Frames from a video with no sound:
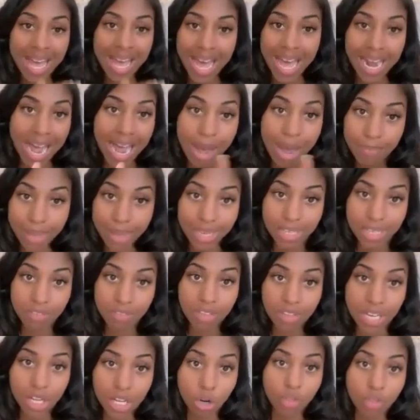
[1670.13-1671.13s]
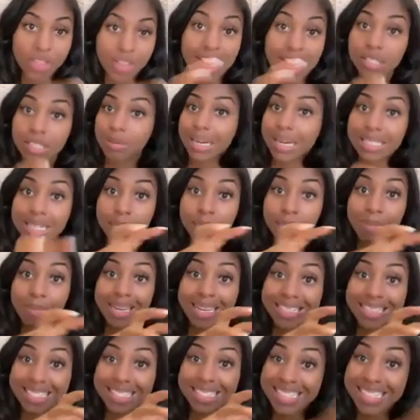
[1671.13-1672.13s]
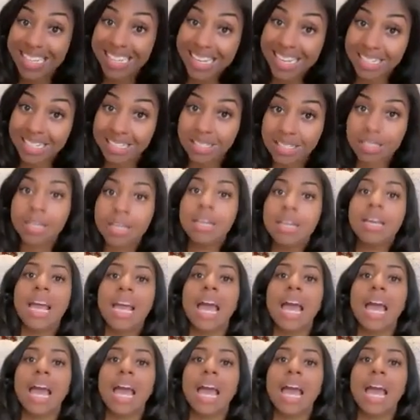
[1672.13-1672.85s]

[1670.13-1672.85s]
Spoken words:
That I'm not giving in on. That's why I said make it 6